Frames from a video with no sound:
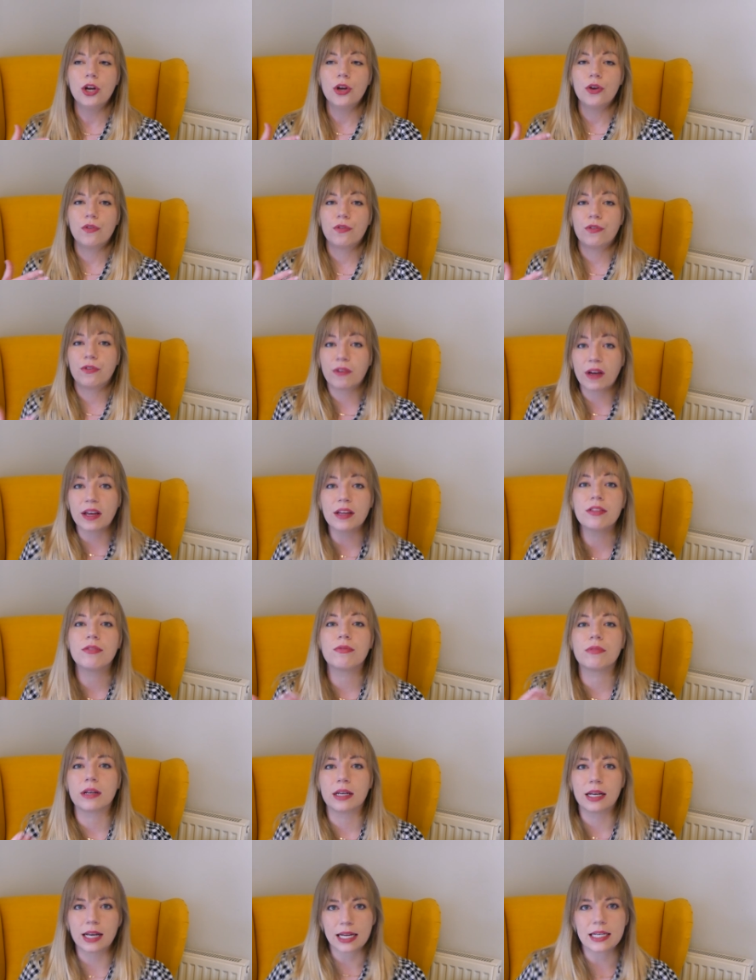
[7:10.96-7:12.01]
faith
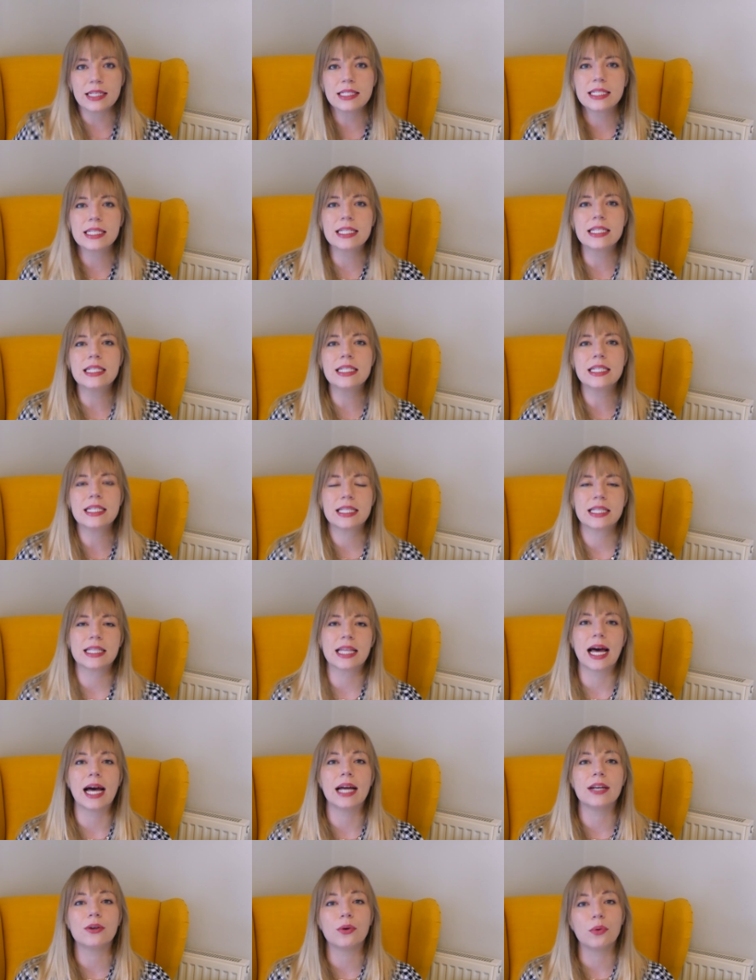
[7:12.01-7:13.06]
related
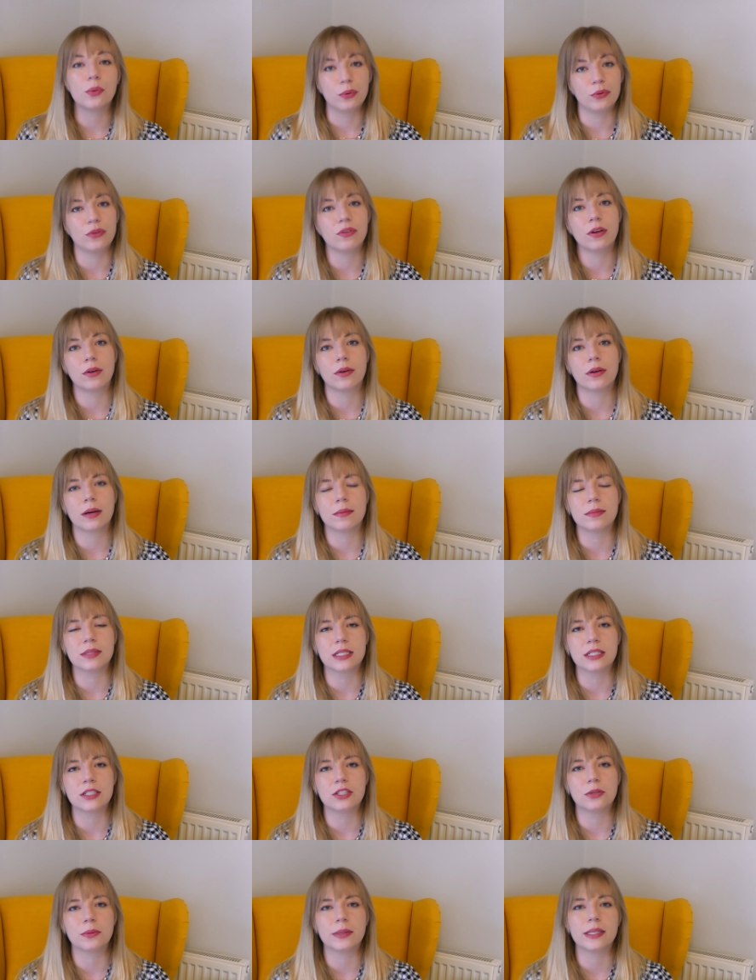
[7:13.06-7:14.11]
that also comes
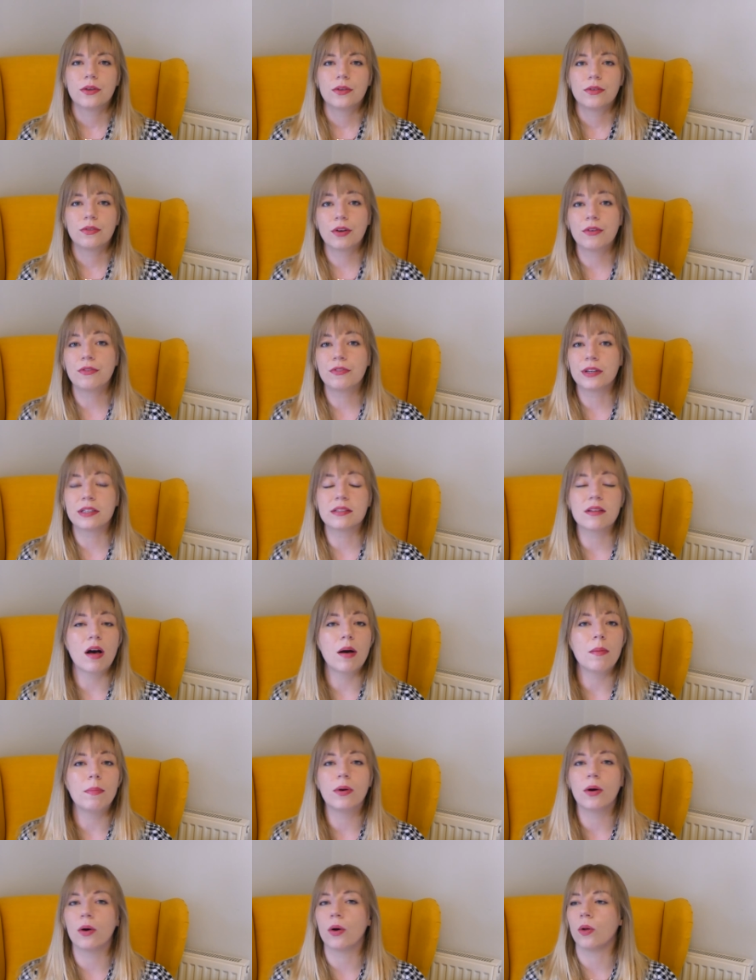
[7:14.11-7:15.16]
into it. So for
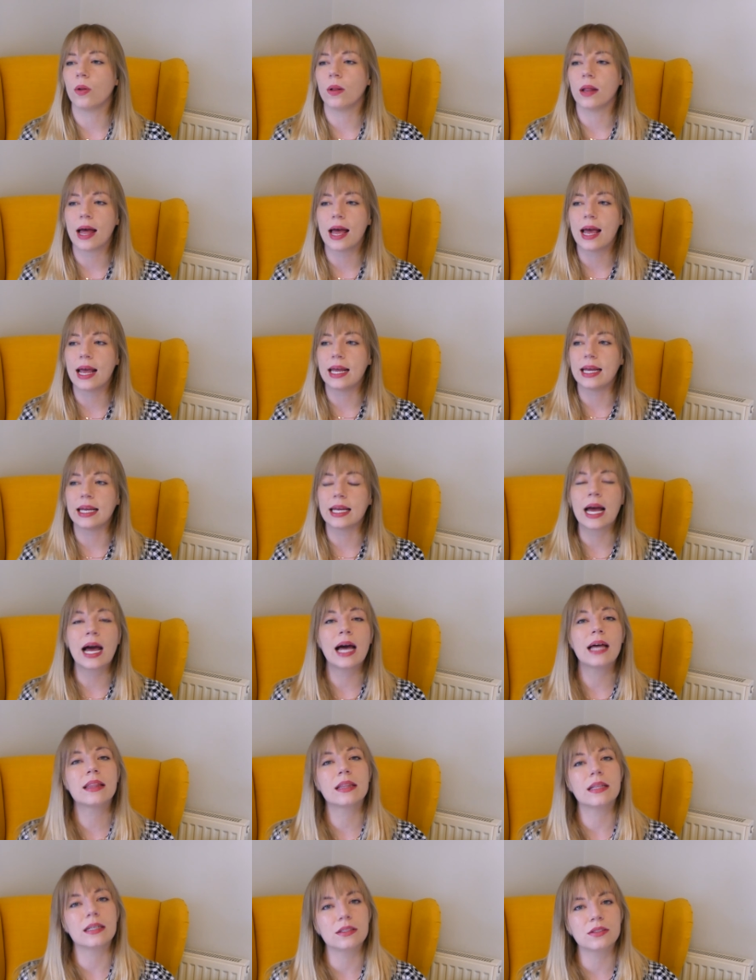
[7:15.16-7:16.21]
example, a
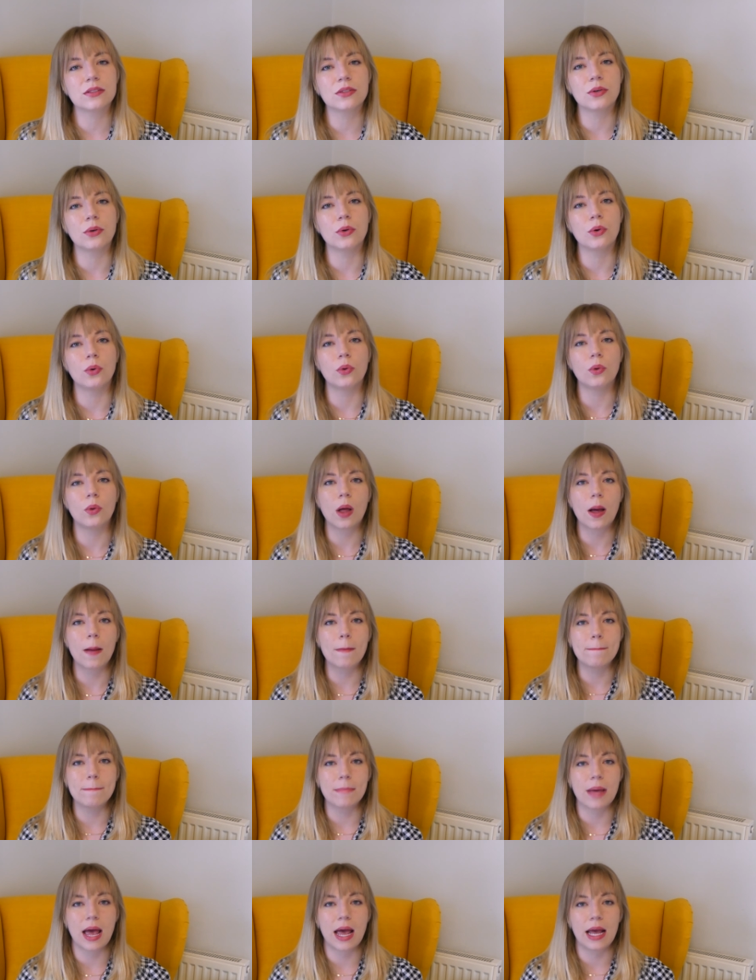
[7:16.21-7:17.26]
Catholic school
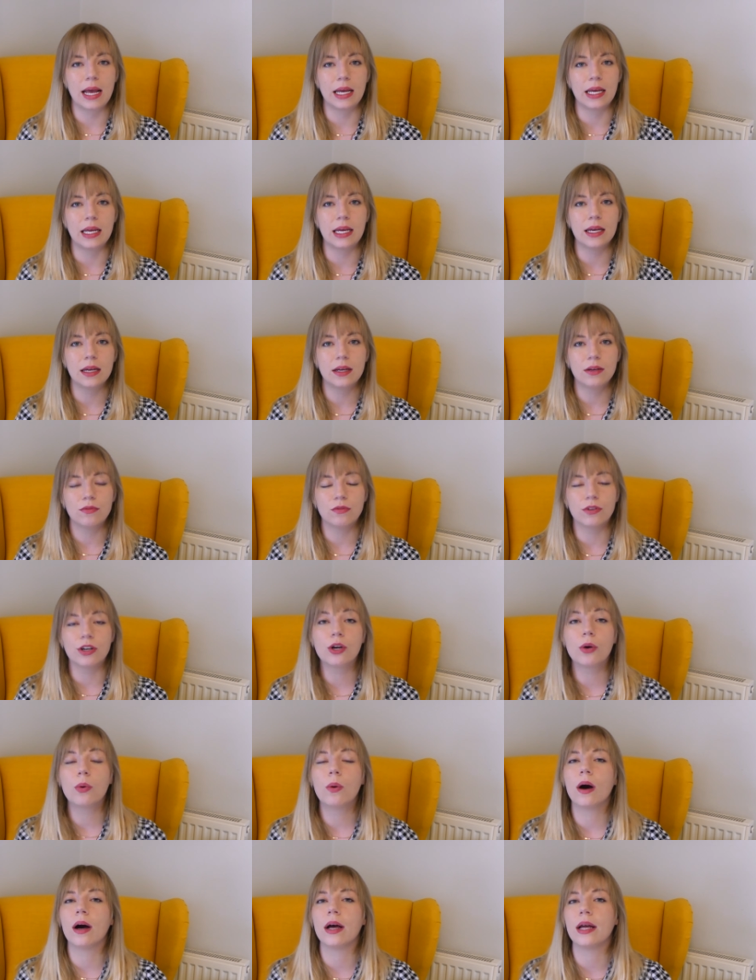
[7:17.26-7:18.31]
may
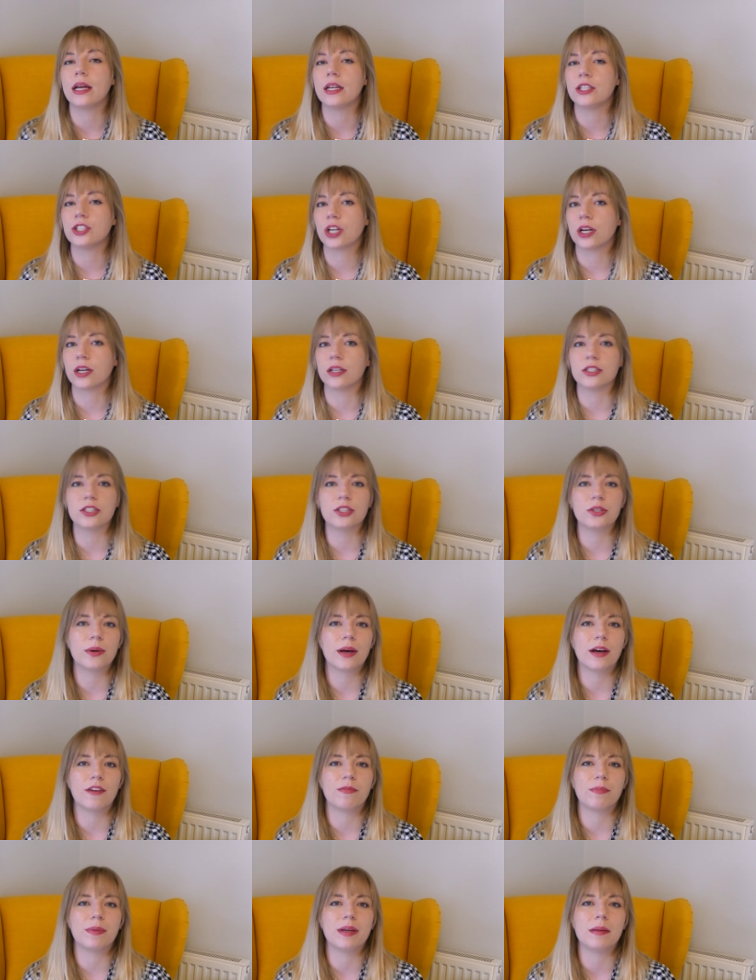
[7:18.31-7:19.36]
require a child to
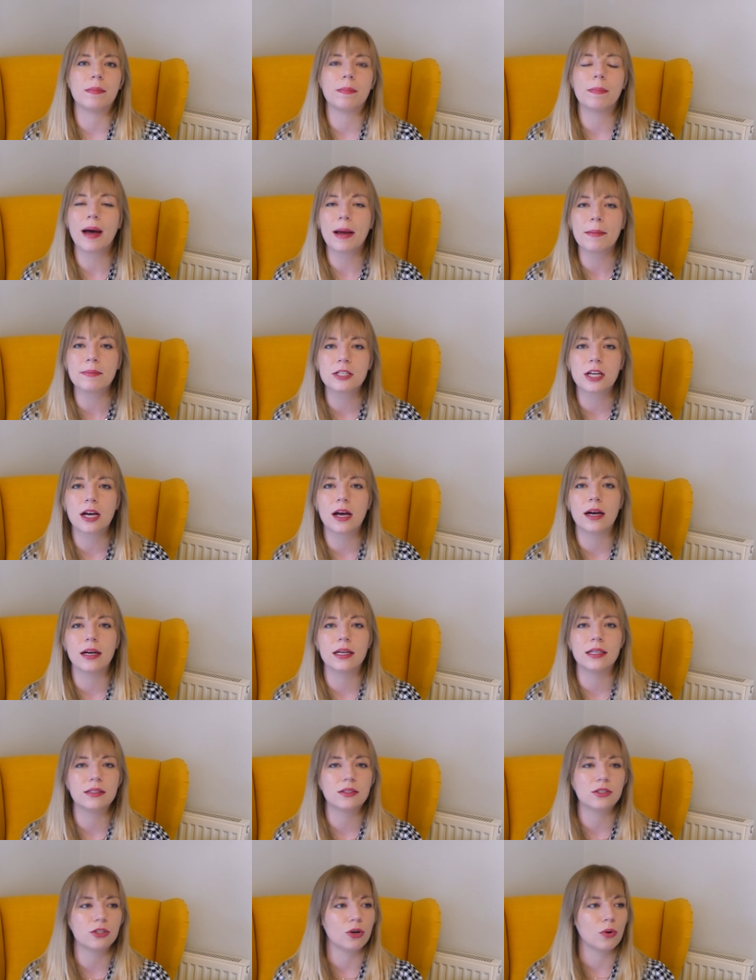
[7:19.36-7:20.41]
have been
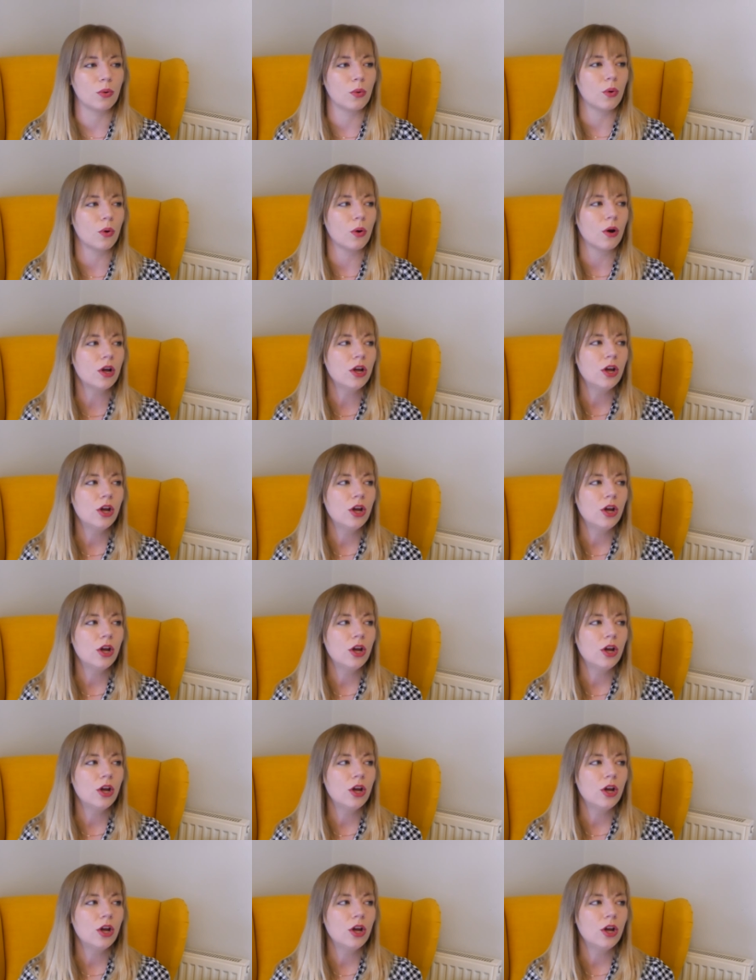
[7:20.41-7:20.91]
baptised or